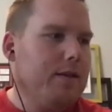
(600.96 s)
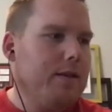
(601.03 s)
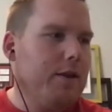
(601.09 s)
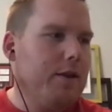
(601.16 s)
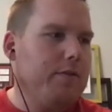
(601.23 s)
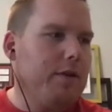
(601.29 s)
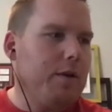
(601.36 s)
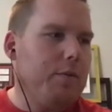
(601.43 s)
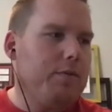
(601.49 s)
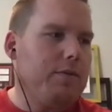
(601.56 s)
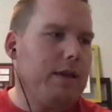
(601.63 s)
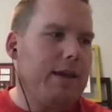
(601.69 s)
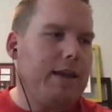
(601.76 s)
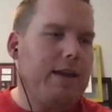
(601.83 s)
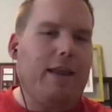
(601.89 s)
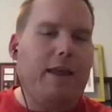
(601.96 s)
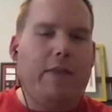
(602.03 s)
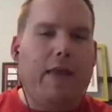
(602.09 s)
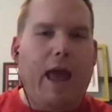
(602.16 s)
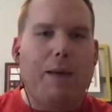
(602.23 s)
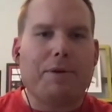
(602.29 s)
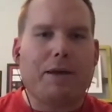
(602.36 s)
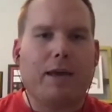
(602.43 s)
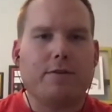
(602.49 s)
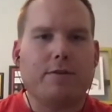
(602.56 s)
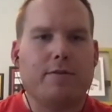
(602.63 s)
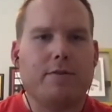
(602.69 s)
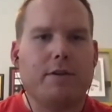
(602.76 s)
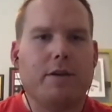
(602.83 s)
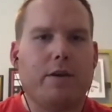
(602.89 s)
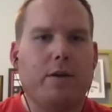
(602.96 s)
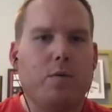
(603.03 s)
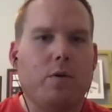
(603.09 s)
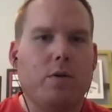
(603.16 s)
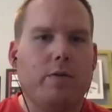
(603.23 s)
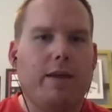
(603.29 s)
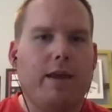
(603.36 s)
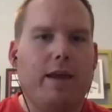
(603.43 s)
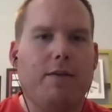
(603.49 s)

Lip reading: almost like in the application security world, they have